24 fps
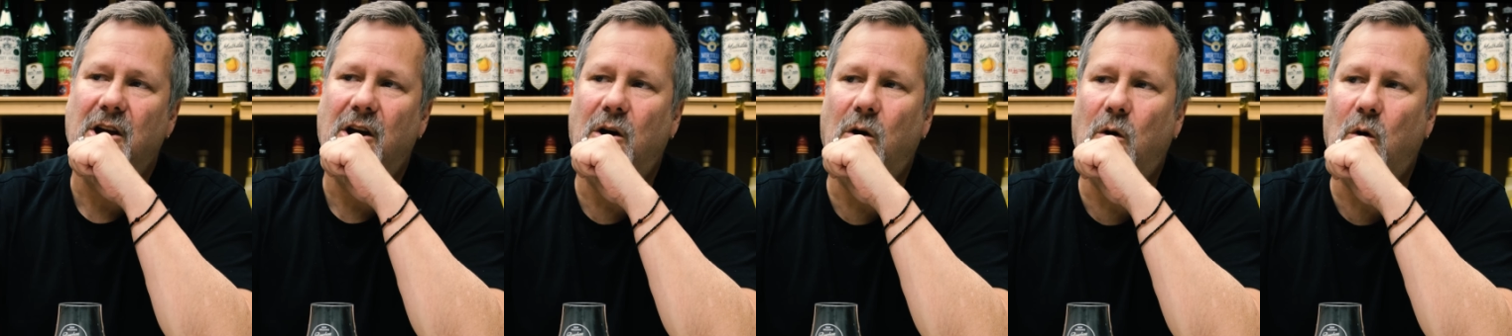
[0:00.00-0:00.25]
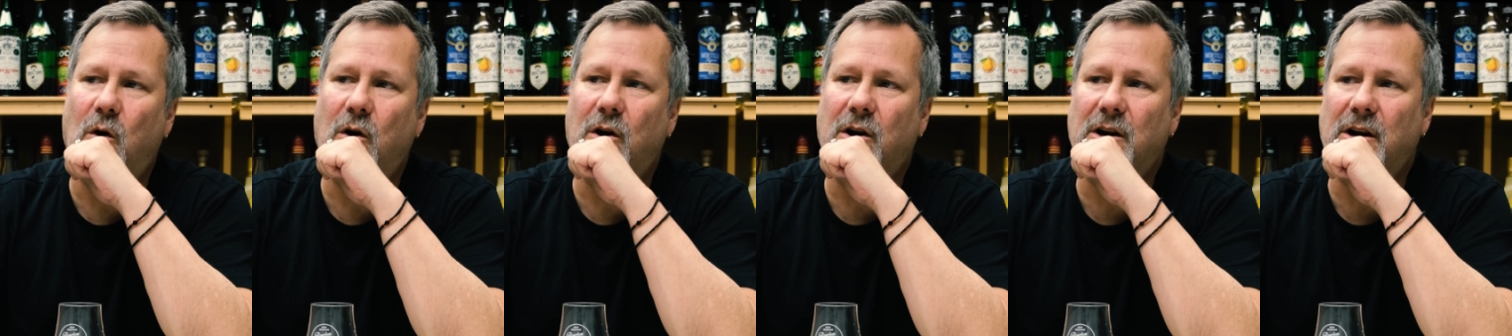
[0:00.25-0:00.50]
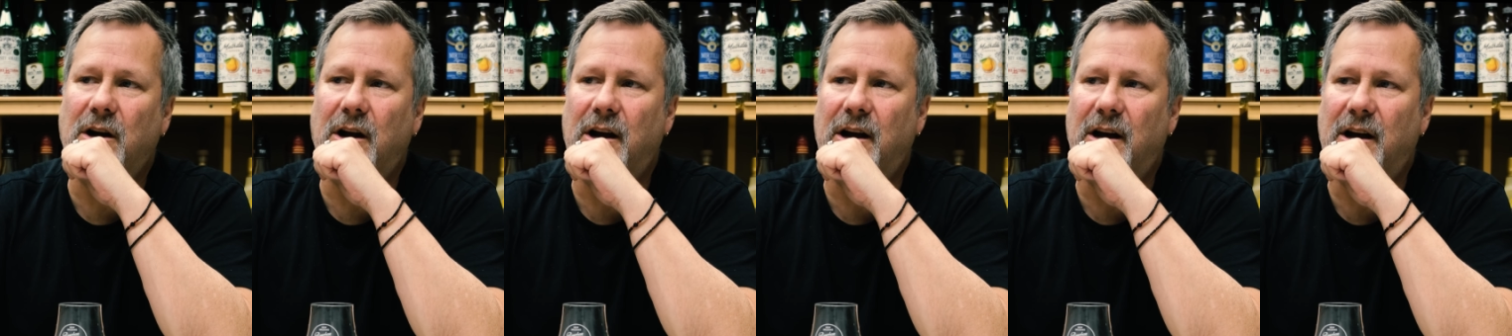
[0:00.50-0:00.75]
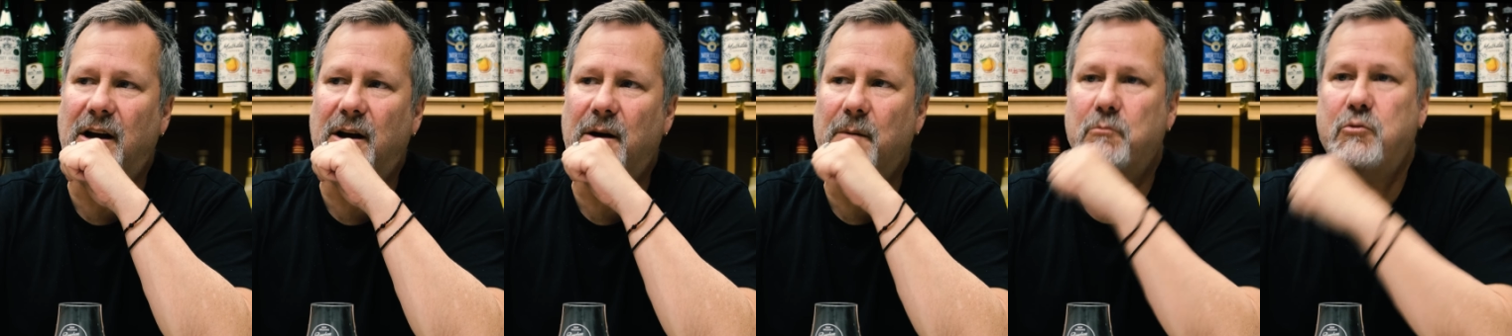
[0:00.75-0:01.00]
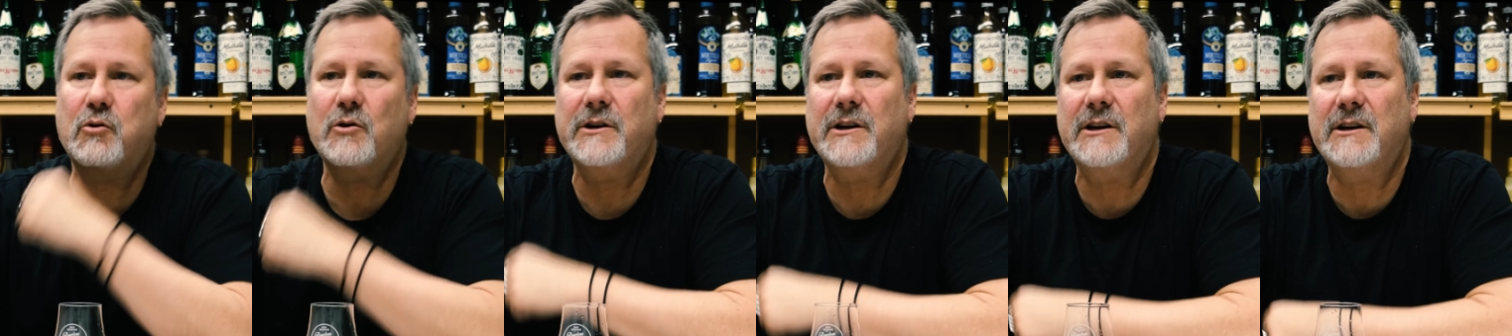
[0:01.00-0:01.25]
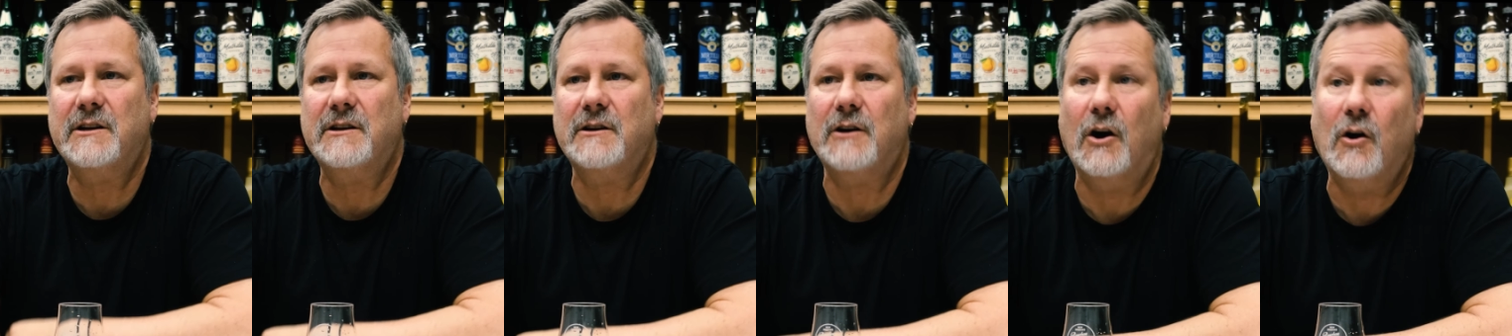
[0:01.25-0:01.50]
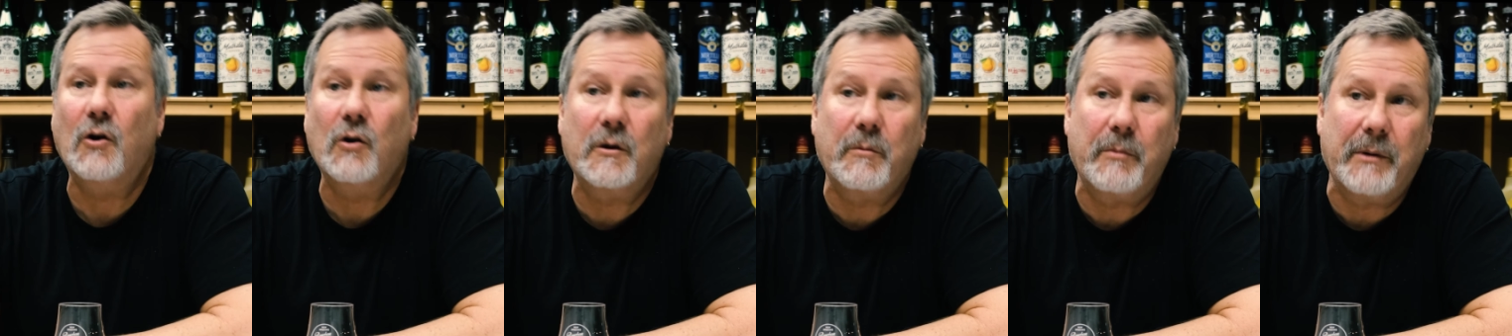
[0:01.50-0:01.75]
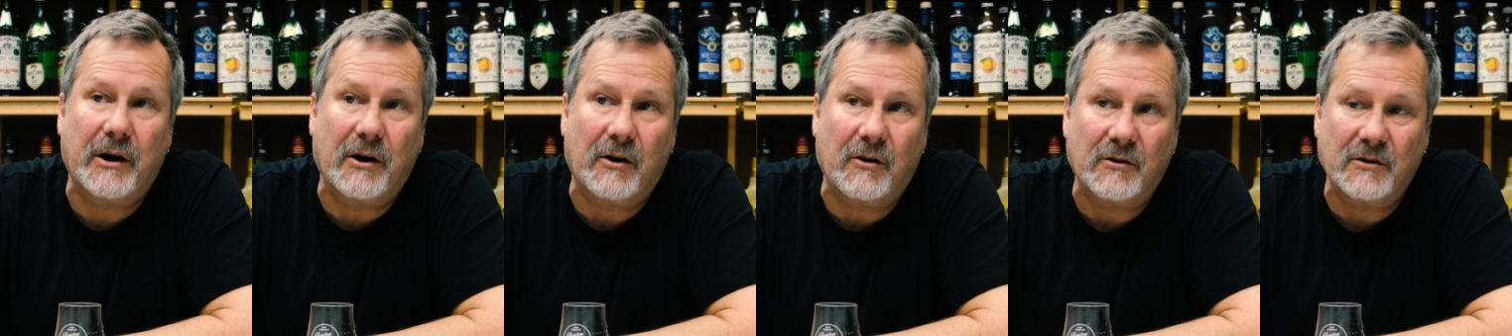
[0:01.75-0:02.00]
or put into oak
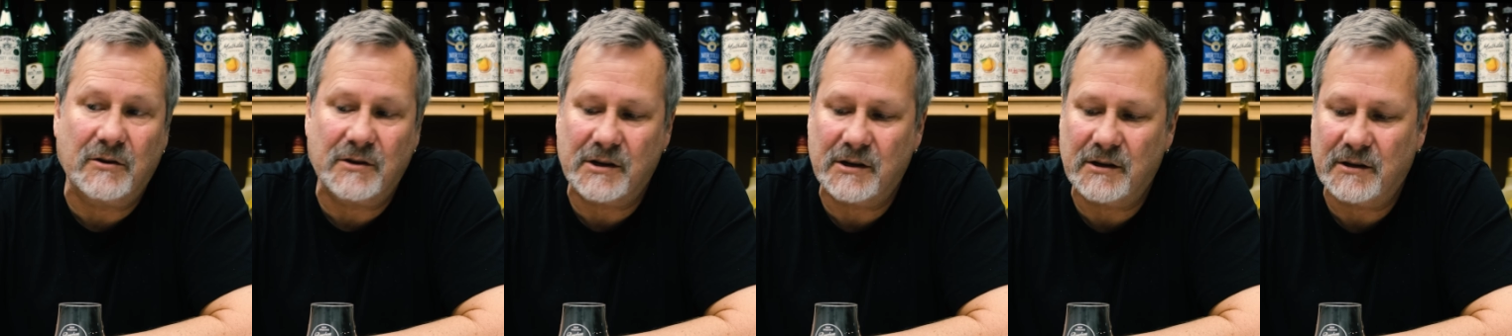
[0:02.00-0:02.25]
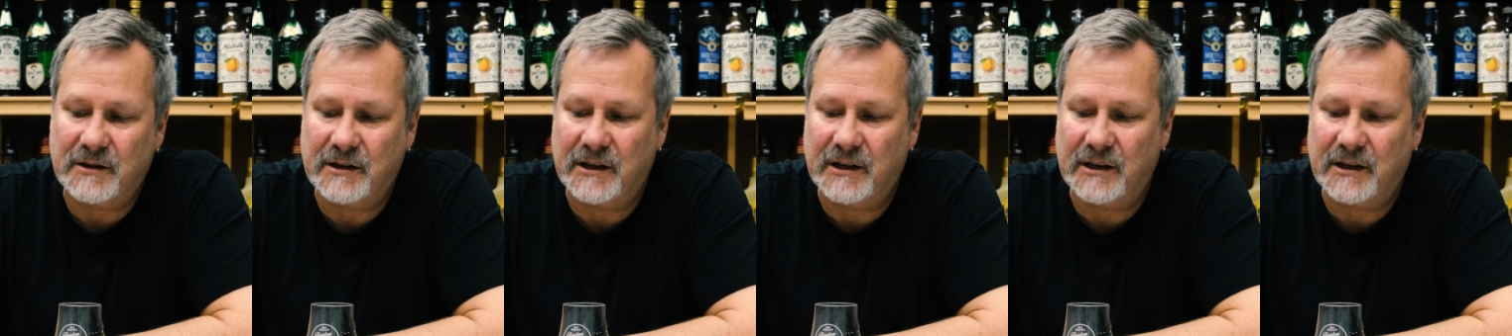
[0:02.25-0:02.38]
barrels.